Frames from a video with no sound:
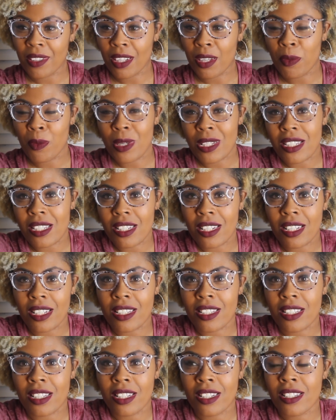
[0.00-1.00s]
It wasn't
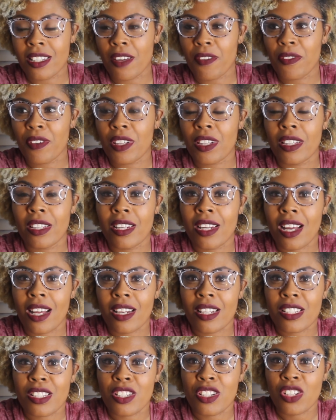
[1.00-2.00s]

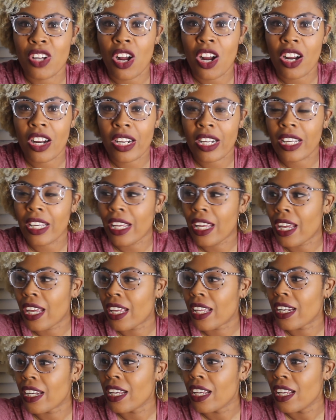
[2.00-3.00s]
not as dark
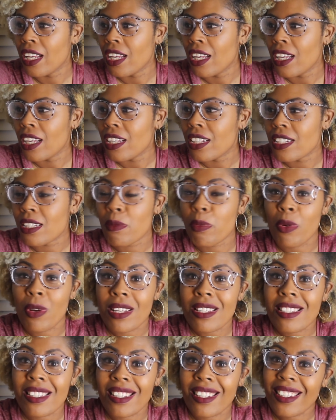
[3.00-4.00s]
and
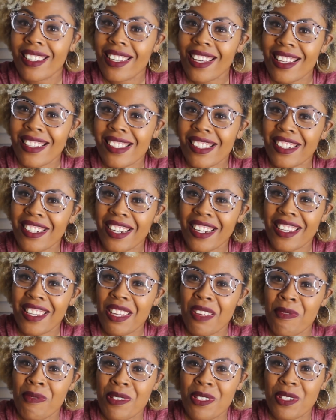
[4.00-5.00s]
depressing as a lot of
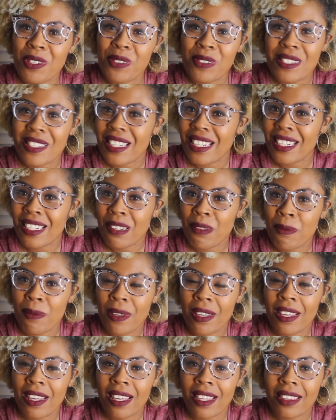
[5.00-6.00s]
the episodes end up
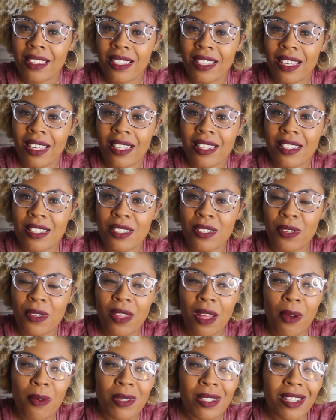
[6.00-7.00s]
being at the end. So
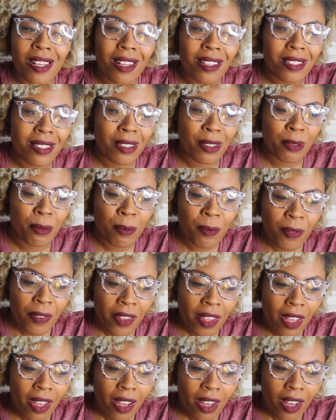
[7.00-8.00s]
that was awesome.
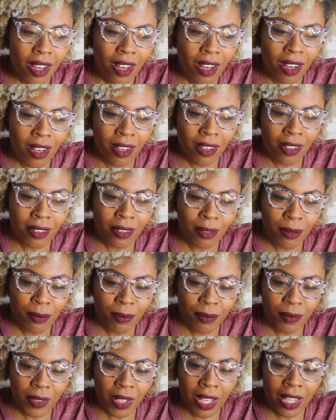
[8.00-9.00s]

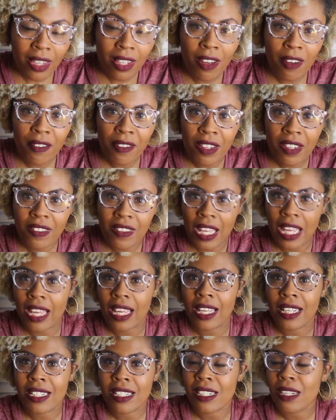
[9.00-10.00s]
I love that
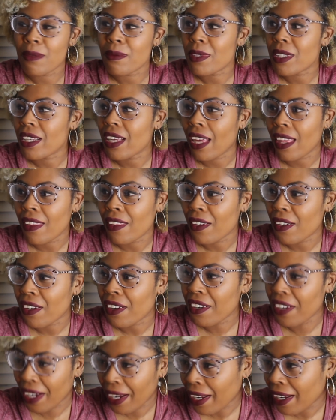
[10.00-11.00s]
they ended up together
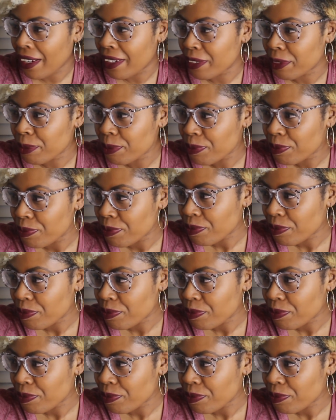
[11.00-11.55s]
and